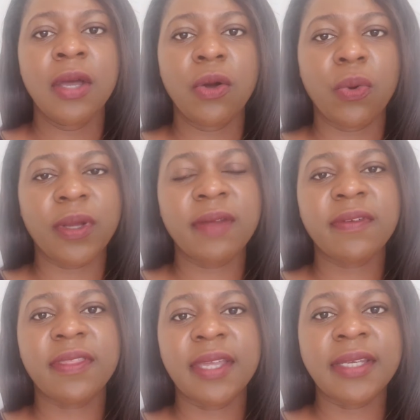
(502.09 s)
or
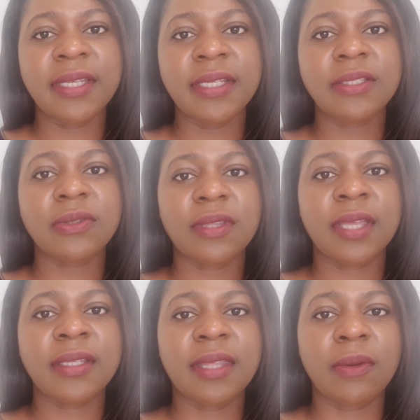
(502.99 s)
whatever they need, so
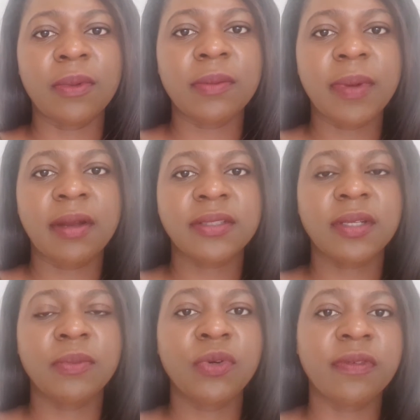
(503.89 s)
that their wheelbarrows
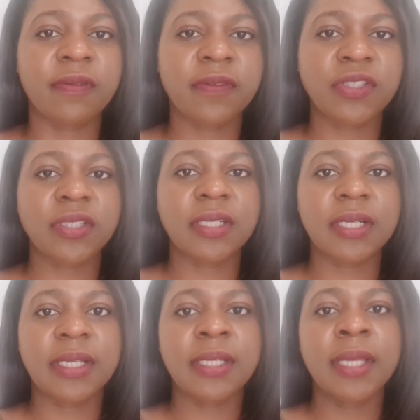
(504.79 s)
can move
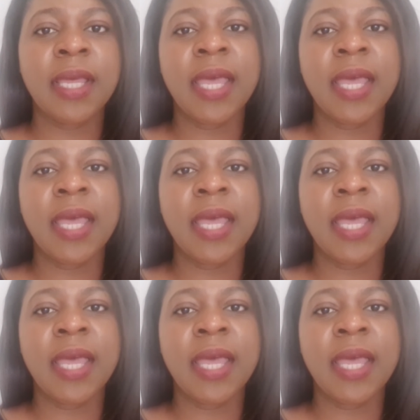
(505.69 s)
efficiently,